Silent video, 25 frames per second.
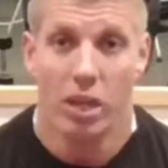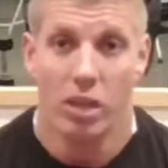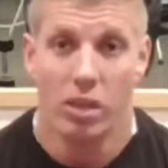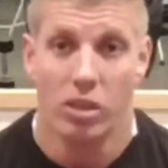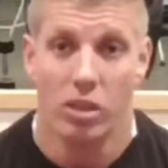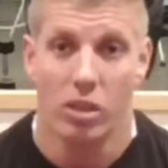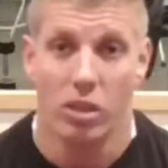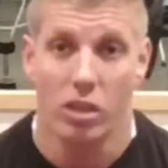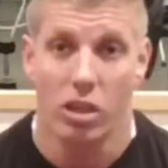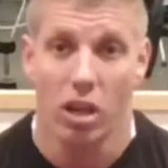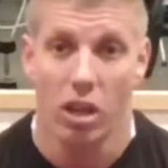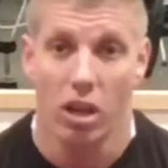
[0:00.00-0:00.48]

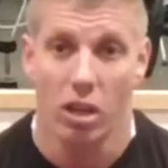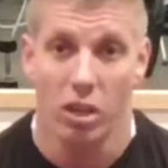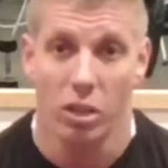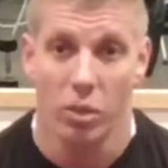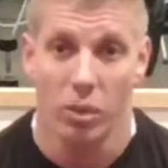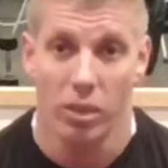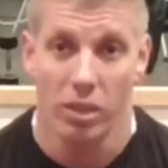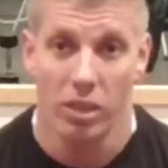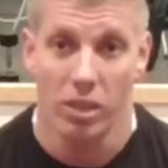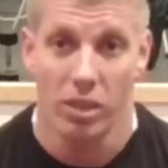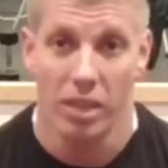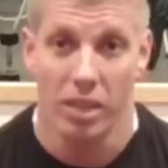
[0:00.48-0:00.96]
and start
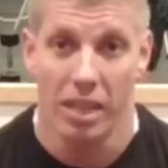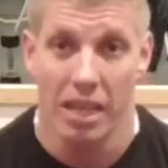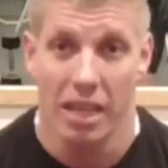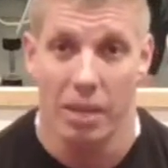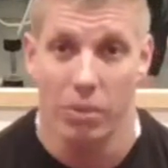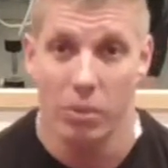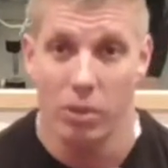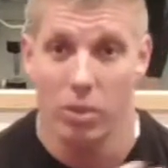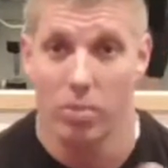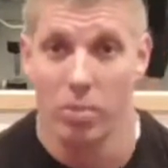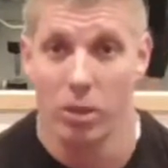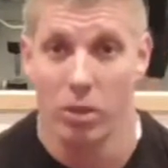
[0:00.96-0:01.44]
to
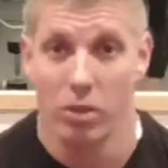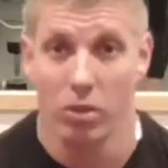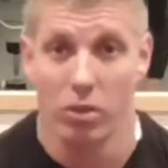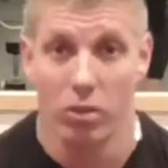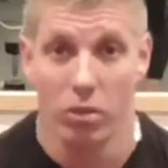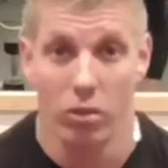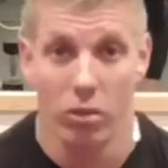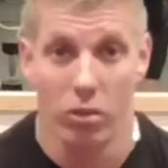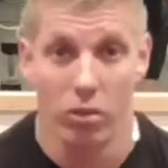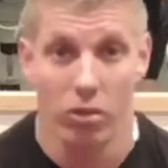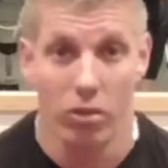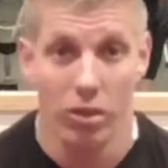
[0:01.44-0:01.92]
understand which muscle
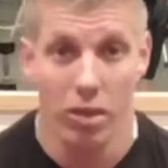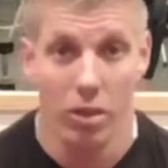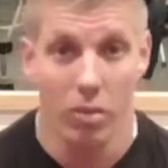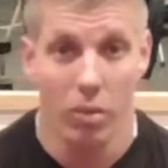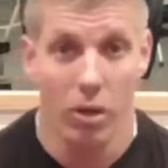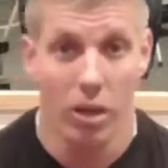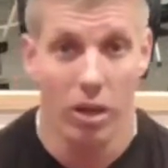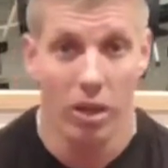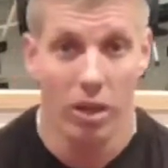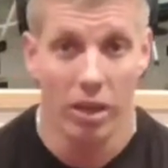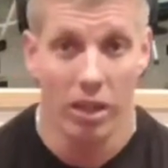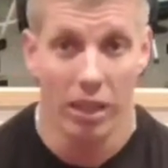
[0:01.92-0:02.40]
group you're really
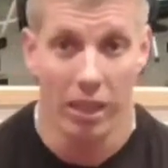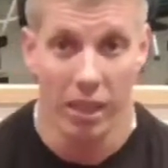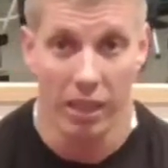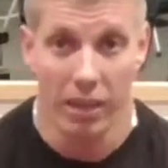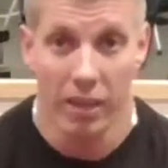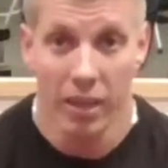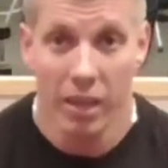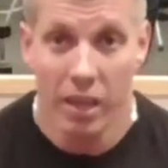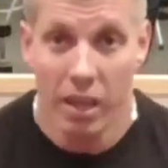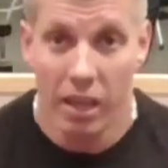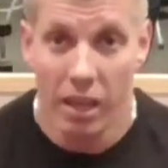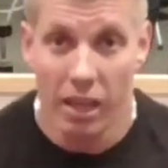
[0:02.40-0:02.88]
working.